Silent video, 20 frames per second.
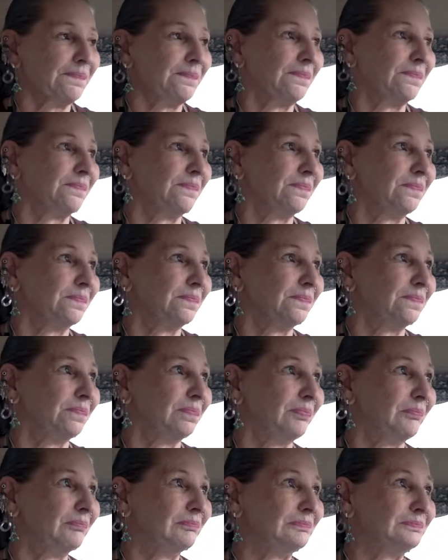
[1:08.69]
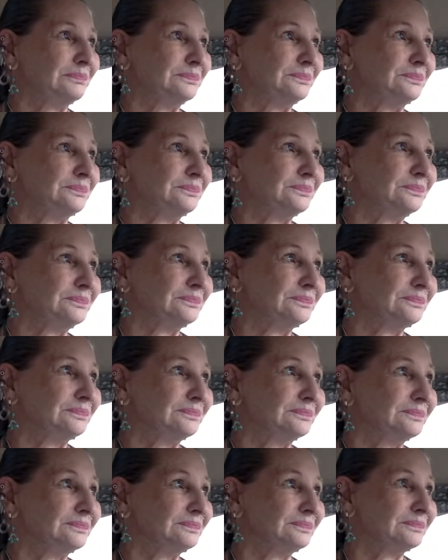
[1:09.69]

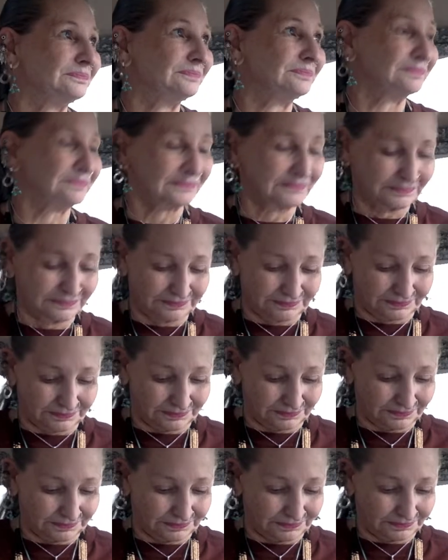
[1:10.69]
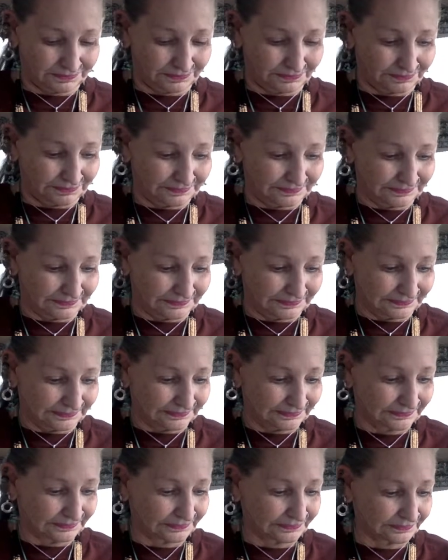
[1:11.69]

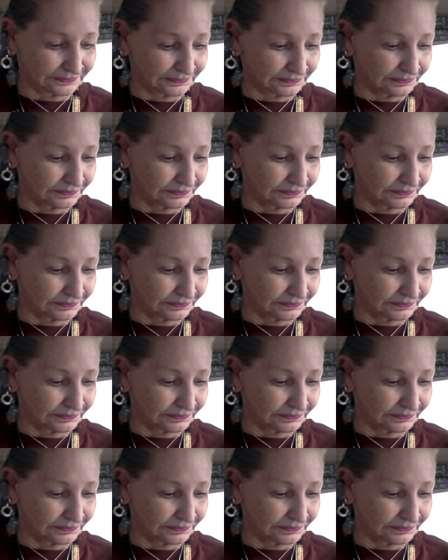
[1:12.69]
(no one is talking)